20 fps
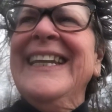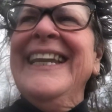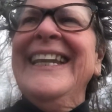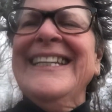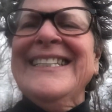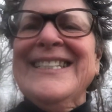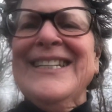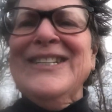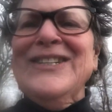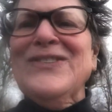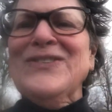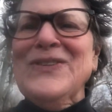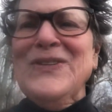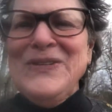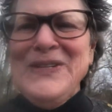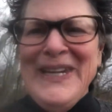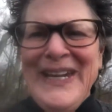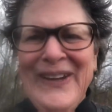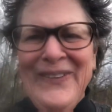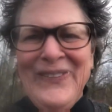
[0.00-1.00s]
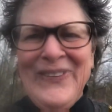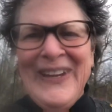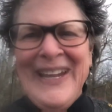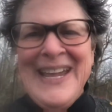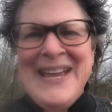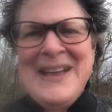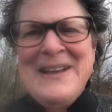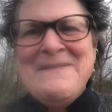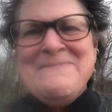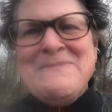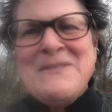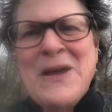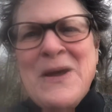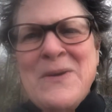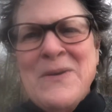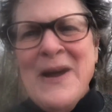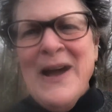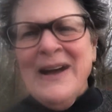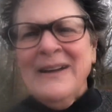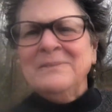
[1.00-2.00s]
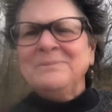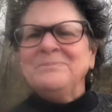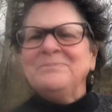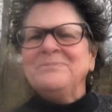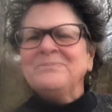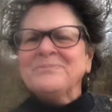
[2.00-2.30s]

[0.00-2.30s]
It's a true gift. Well,